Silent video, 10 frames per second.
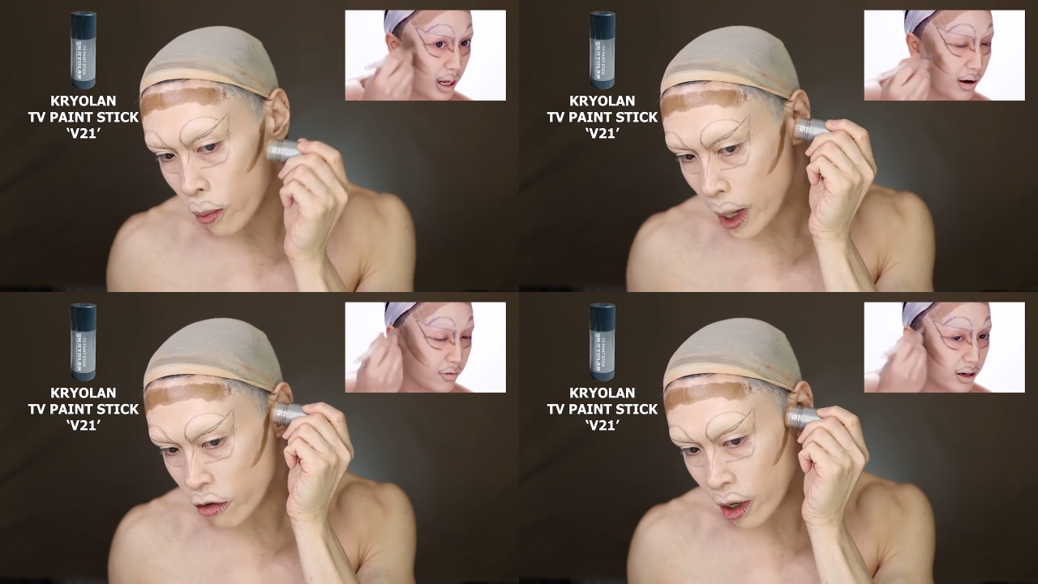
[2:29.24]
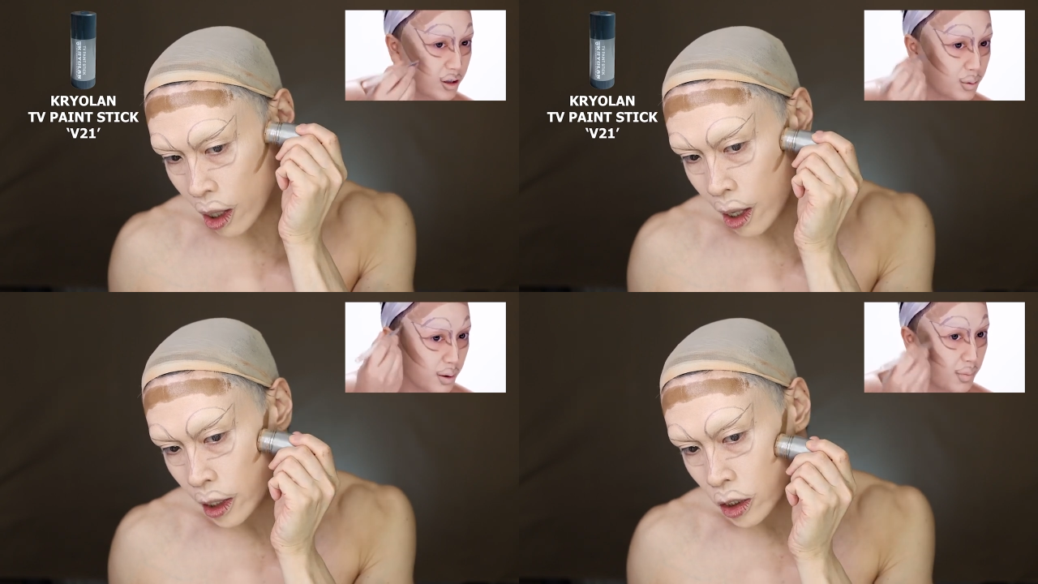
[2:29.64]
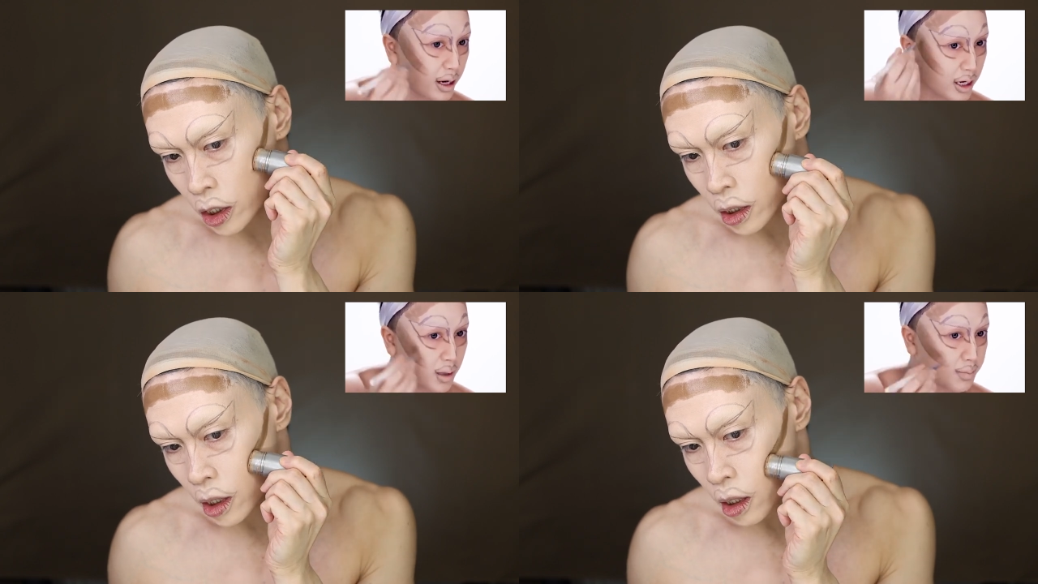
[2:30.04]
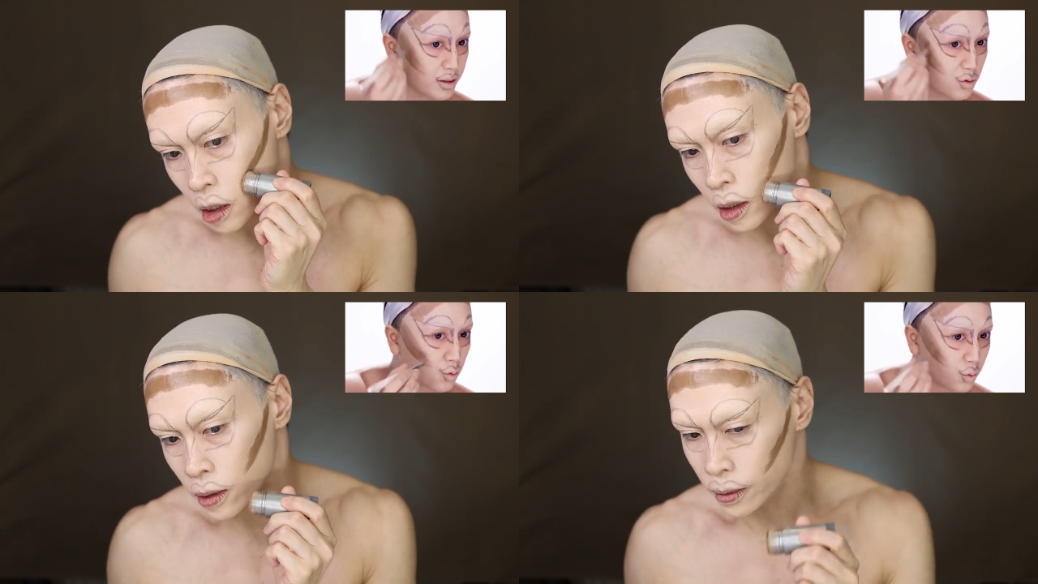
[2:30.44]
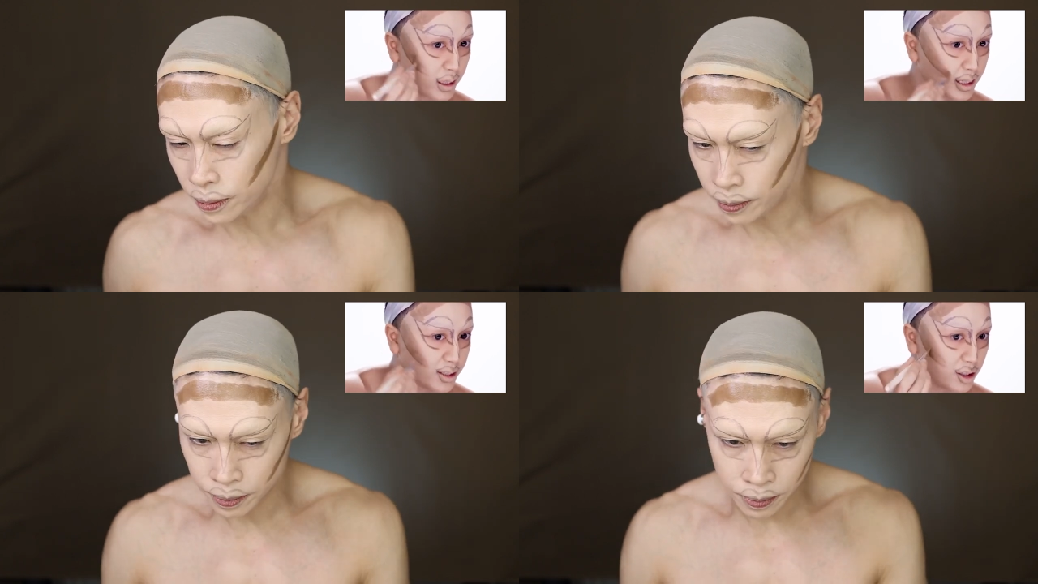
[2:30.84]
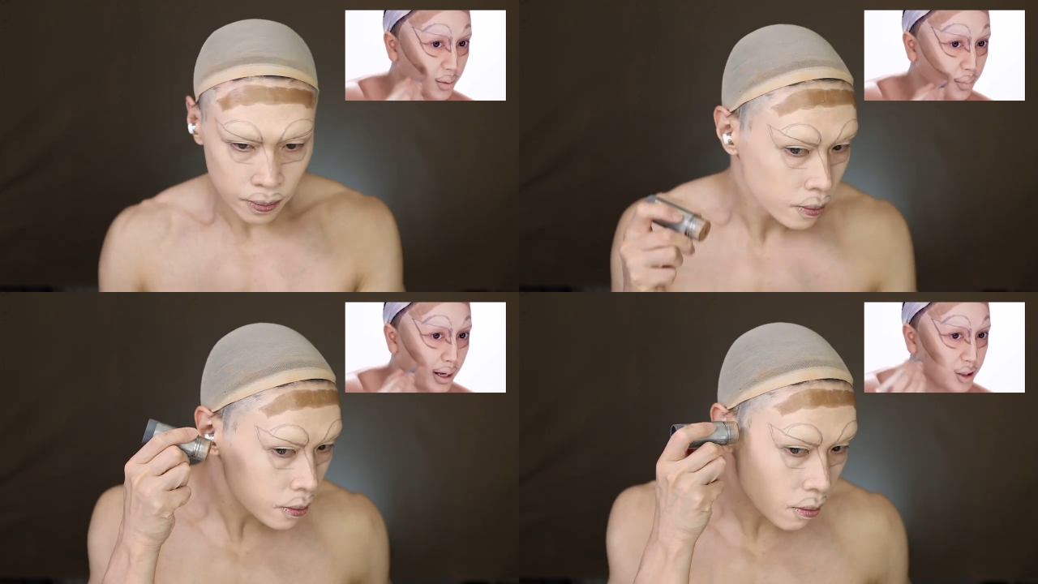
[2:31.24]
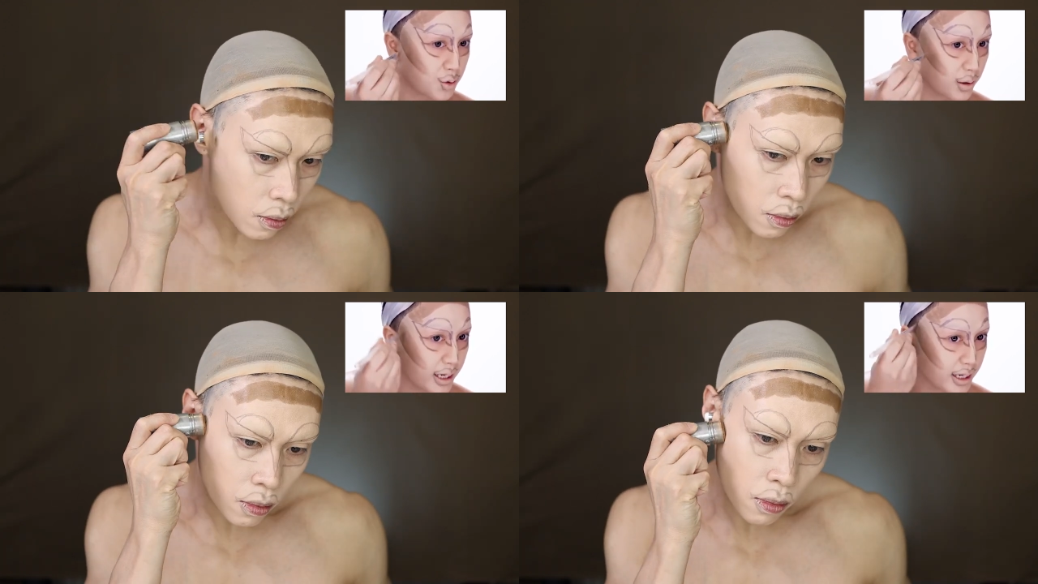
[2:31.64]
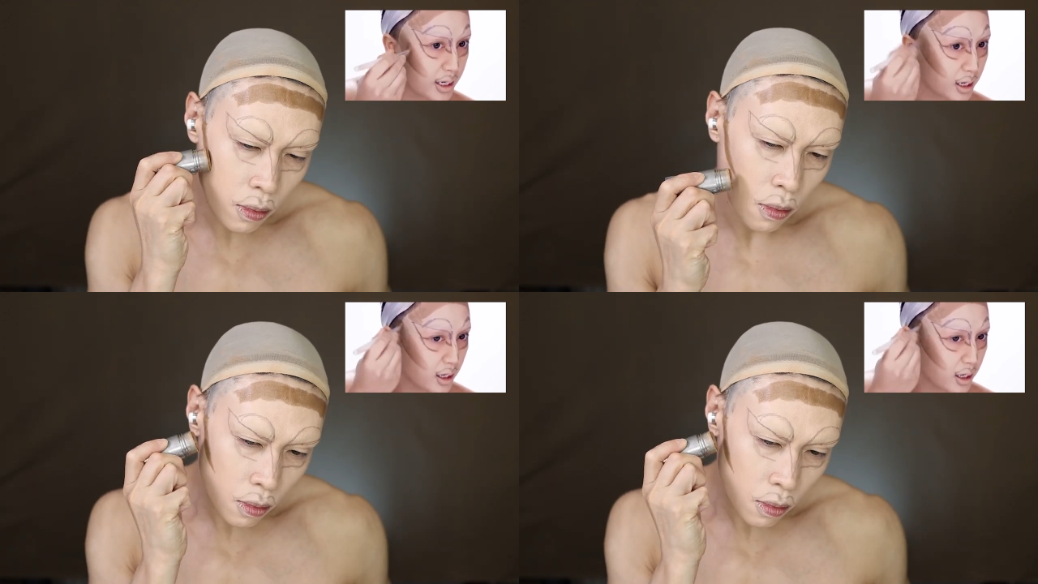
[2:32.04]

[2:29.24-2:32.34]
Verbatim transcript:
Speaker 1: whenever I do my makeup, it's really geometric.